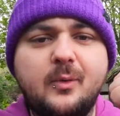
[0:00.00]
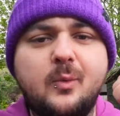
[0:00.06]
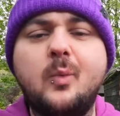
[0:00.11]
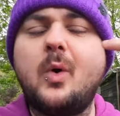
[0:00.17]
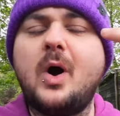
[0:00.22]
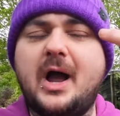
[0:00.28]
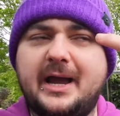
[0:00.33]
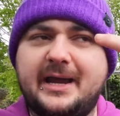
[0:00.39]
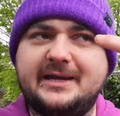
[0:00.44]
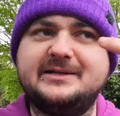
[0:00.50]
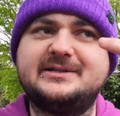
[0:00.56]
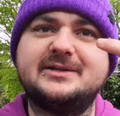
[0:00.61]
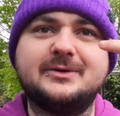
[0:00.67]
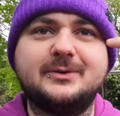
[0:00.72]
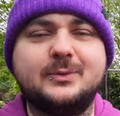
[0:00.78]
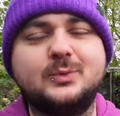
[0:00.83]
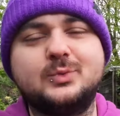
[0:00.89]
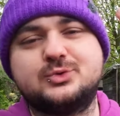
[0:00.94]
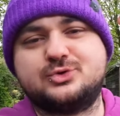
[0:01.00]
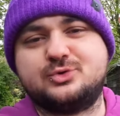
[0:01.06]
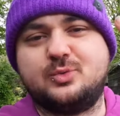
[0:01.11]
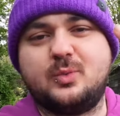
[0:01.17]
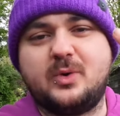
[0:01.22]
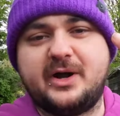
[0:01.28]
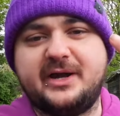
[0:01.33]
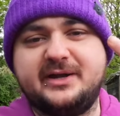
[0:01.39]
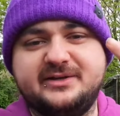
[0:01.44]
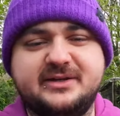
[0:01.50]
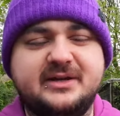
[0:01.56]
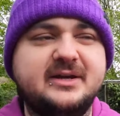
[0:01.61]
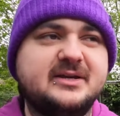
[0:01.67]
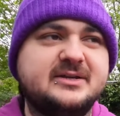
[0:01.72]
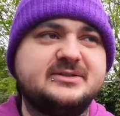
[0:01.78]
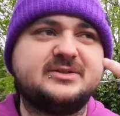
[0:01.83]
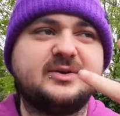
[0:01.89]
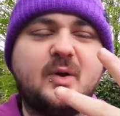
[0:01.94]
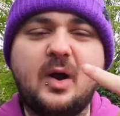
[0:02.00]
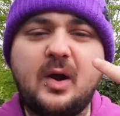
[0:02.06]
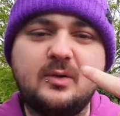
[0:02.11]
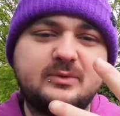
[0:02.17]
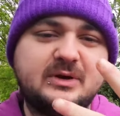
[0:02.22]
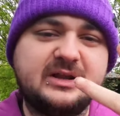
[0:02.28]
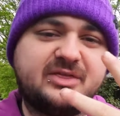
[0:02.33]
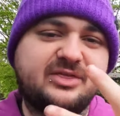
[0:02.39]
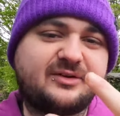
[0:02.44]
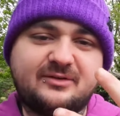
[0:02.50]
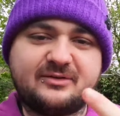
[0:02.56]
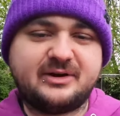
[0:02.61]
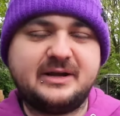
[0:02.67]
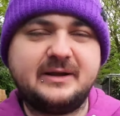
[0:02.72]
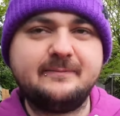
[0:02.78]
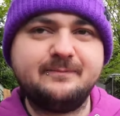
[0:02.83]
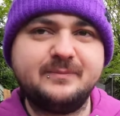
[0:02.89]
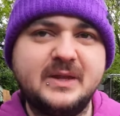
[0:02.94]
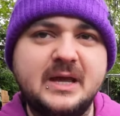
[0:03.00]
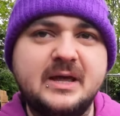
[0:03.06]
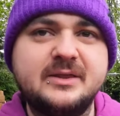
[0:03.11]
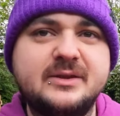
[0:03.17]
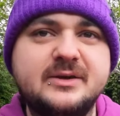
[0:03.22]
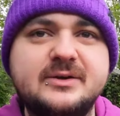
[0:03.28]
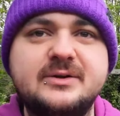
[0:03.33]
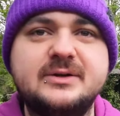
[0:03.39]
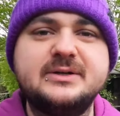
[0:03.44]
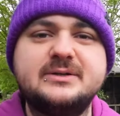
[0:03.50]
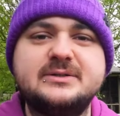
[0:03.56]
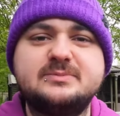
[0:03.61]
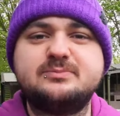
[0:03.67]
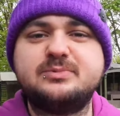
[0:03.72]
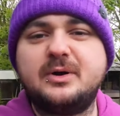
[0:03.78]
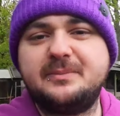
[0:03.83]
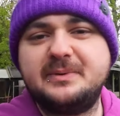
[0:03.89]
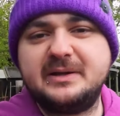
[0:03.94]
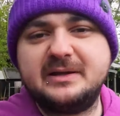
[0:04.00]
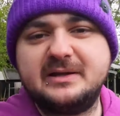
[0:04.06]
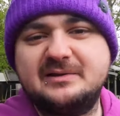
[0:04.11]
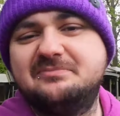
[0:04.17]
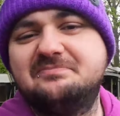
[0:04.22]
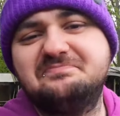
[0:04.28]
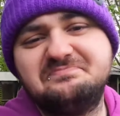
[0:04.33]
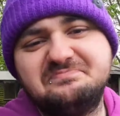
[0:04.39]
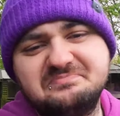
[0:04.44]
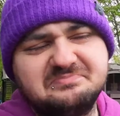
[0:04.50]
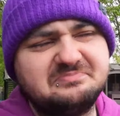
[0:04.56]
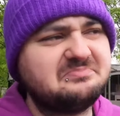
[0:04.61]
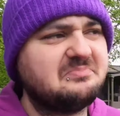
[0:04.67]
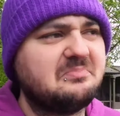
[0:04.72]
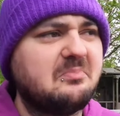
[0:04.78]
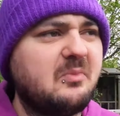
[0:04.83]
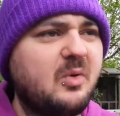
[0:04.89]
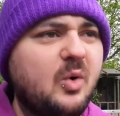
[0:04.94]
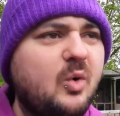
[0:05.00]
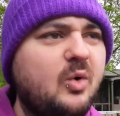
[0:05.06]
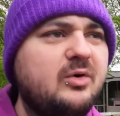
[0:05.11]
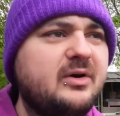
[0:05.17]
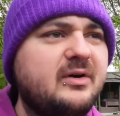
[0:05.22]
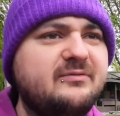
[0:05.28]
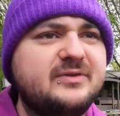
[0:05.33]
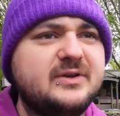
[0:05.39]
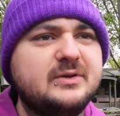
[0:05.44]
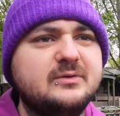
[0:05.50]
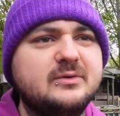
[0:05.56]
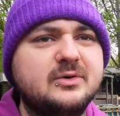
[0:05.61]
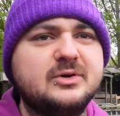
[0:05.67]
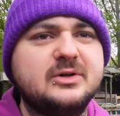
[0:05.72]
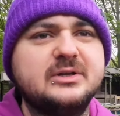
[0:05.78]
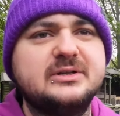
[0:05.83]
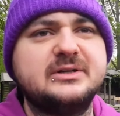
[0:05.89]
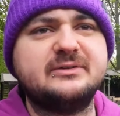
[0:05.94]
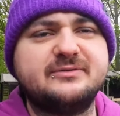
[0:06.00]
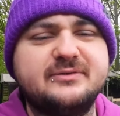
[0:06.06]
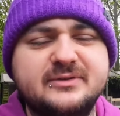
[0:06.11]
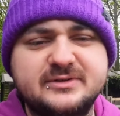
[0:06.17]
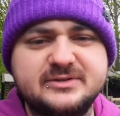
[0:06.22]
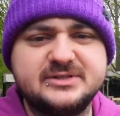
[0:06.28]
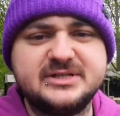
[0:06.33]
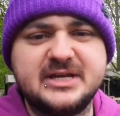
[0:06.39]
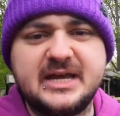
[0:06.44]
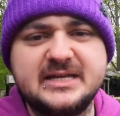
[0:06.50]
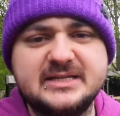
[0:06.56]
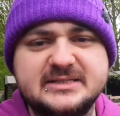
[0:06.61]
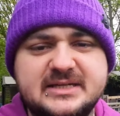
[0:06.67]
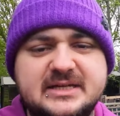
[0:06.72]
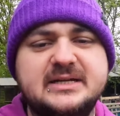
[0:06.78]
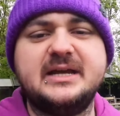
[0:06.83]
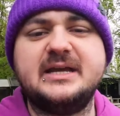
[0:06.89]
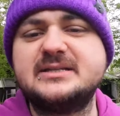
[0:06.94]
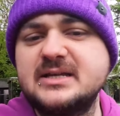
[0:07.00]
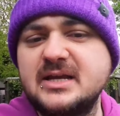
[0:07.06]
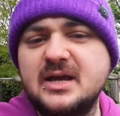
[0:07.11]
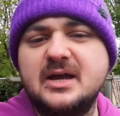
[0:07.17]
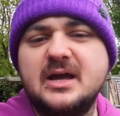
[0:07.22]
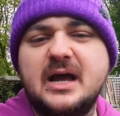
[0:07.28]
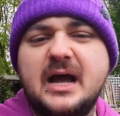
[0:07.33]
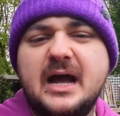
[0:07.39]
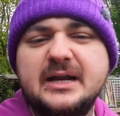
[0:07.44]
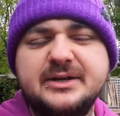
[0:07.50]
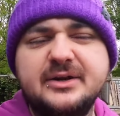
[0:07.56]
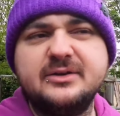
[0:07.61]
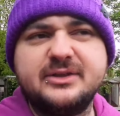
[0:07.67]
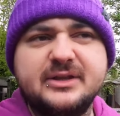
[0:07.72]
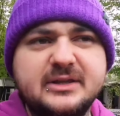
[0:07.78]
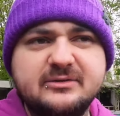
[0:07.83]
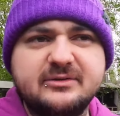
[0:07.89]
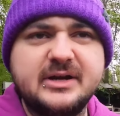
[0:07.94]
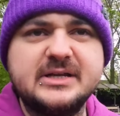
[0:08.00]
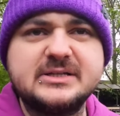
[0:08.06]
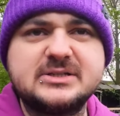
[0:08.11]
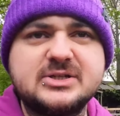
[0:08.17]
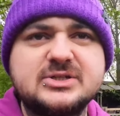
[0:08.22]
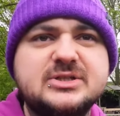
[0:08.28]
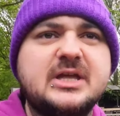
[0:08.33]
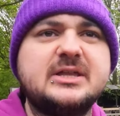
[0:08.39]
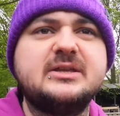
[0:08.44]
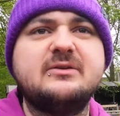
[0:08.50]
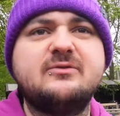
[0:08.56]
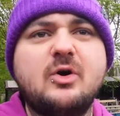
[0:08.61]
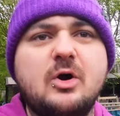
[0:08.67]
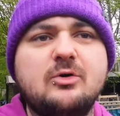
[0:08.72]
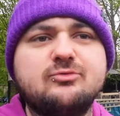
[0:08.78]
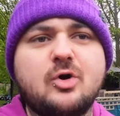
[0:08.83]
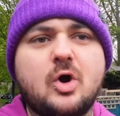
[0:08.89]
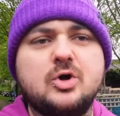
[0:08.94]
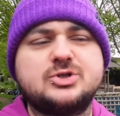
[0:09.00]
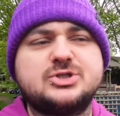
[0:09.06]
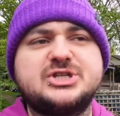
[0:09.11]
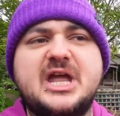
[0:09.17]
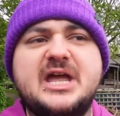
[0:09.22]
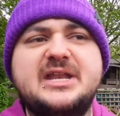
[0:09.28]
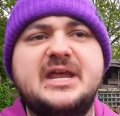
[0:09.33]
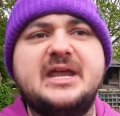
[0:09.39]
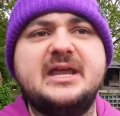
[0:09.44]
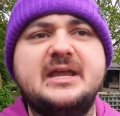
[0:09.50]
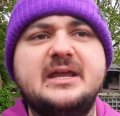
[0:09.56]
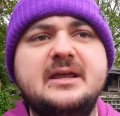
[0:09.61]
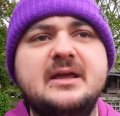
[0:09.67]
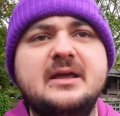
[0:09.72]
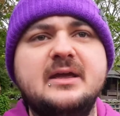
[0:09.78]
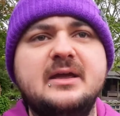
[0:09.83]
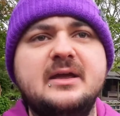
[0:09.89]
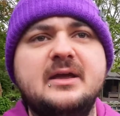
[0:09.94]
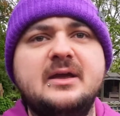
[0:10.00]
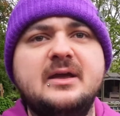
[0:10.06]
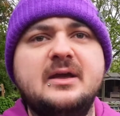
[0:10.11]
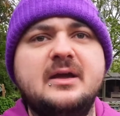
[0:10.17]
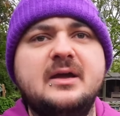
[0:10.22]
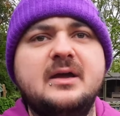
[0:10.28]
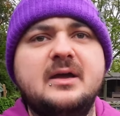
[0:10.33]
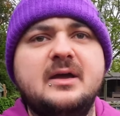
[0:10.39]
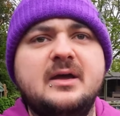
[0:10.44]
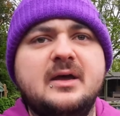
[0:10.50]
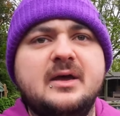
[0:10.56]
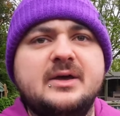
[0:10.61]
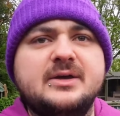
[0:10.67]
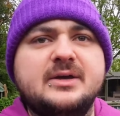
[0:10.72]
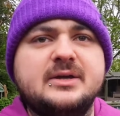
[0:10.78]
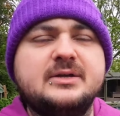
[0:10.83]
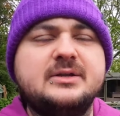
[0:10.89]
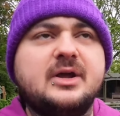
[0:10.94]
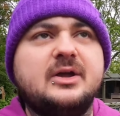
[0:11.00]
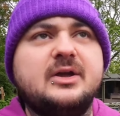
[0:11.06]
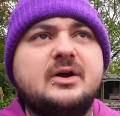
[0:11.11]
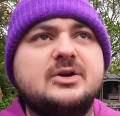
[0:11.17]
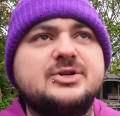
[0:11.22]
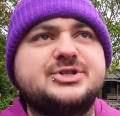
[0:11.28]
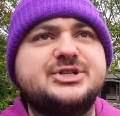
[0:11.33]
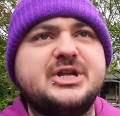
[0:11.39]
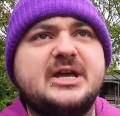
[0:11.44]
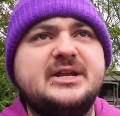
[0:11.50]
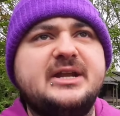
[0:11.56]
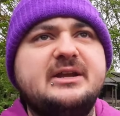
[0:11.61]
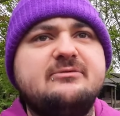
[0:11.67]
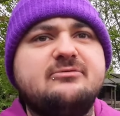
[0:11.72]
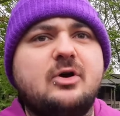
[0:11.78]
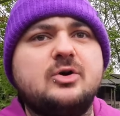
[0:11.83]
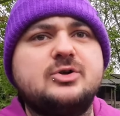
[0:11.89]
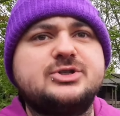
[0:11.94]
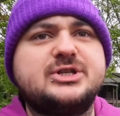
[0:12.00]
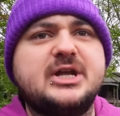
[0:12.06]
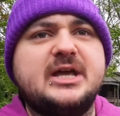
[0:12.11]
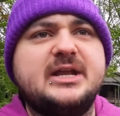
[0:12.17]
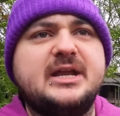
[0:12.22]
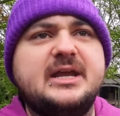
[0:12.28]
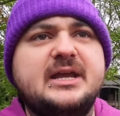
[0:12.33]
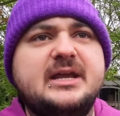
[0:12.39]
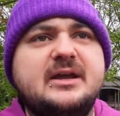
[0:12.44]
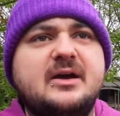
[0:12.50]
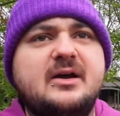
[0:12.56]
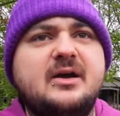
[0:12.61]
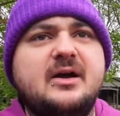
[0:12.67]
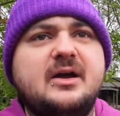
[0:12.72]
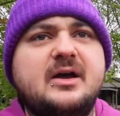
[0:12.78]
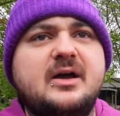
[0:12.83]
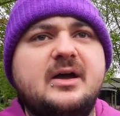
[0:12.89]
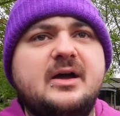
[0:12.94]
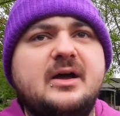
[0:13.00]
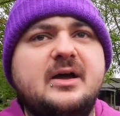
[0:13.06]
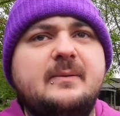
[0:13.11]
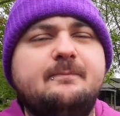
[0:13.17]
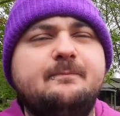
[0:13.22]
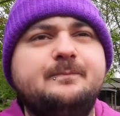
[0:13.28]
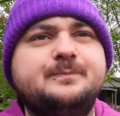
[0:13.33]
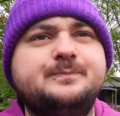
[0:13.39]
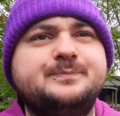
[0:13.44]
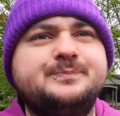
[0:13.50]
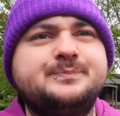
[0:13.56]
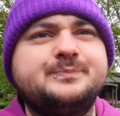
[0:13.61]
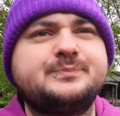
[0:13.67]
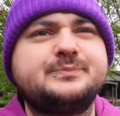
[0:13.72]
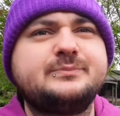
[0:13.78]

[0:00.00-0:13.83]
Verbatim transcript: wide, ultra wide. So only three. There's probably more if you look at different settings, I guess. I don't think there is, because then you've got Rocksteady, you know, you've got Steady, Rocksteady,